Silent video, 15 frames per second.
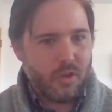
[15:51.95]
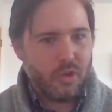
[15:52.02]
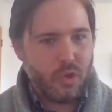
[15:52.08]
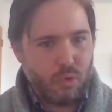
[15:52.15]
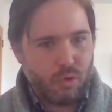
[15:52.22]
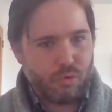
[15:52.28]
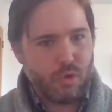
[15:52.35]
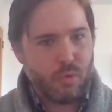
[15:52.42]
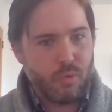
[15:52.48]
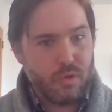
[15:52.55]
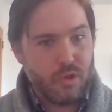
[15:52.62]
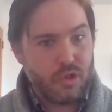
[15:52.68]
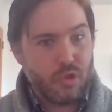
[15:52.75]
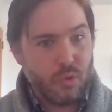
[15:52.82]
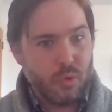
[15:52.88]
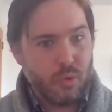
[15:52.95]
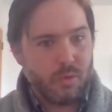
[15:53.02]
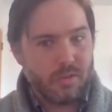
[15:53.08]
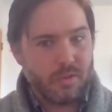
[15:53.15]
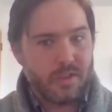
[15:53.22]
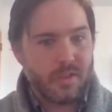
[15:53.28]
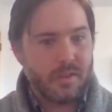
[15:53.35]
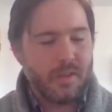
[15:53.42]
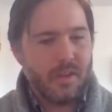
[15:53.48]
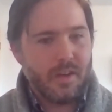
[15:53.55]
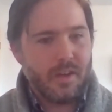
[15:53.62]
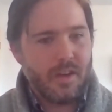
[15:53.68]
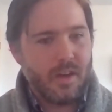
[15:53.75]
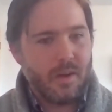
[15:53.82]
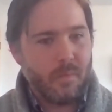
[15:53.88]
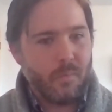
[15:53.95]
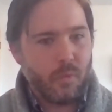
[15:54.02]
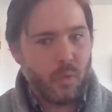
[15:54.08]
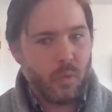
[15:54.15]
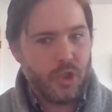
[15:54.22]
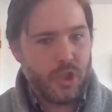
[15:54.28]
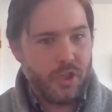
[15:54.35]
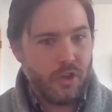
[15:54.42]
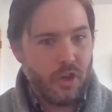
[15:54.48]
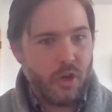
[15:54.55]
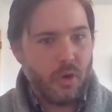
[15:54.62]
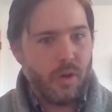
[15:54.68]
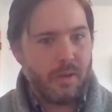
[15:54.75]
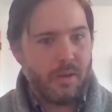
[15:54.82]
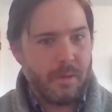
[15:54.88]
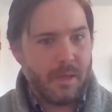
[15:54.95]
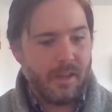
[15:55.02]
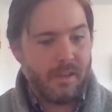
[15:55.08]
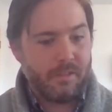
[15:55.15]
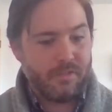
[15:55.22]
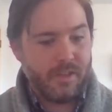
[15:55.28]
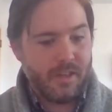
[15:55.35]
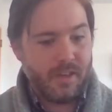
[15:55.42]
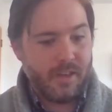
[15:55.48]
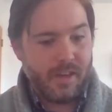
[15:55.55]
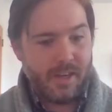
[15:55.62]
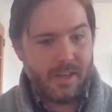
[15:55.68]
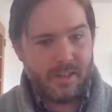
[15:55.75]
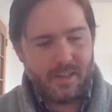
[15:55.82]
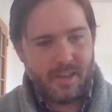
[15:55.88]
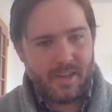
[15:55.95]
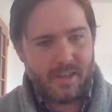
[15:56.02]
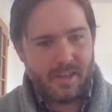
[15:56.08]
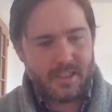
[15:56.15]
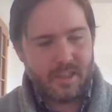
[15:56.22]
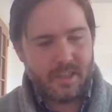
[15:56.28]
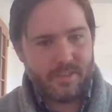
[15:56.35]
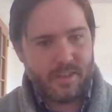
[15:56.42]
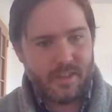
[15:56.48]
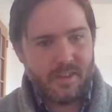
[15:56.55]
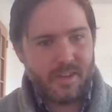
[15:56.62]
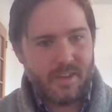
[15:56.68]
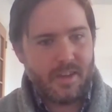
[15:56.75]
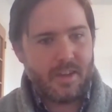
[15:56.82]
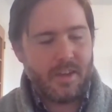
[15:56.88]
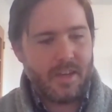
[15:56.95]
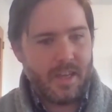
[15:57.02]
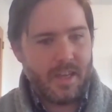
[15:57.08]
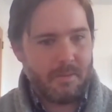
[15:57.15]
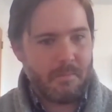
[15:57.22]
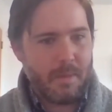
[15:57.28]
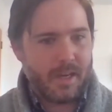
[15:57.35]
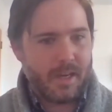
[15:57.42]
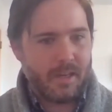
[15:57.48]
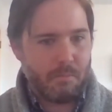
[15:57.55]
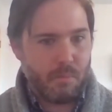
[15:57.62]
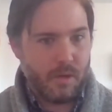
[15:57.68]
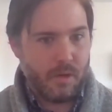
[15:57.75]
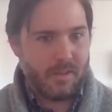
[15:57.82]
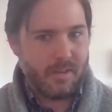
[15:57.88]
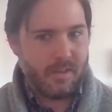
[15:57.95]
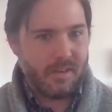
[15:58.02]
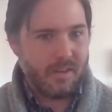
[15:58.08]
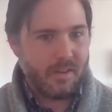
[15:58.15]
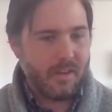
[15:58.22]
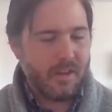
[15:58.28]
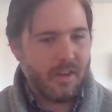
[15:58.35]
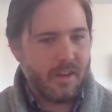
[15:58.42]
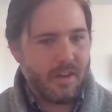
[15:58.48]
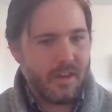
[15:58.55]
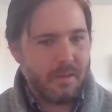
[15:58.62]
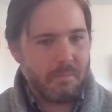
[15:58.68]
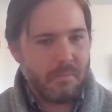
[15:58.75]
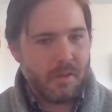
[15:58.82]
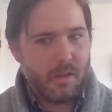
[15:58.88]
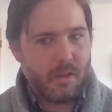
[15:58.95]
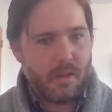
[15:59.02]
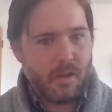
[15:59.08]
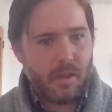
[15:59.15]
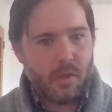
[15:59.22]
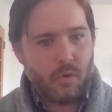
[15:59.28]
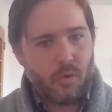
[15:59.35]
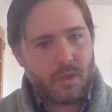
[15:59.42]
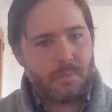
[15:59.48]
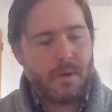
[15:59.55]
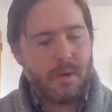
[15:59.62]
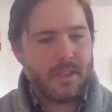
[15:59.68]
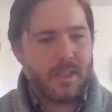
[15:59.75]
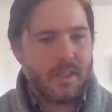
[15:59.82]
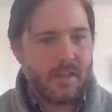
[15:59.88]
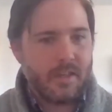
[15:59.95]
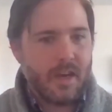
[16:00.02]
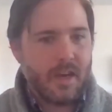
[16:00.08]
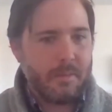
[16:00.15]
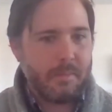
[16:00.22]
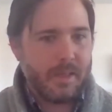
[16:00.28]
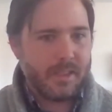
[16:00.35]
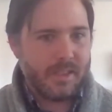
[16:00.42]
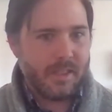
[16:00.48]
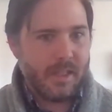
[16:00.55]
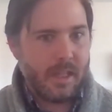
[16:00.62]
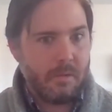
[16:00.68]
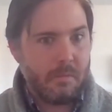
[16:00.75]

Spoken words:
2 throne stools, which had been lifted in 1897, taken back to Britain. The response at the time is that it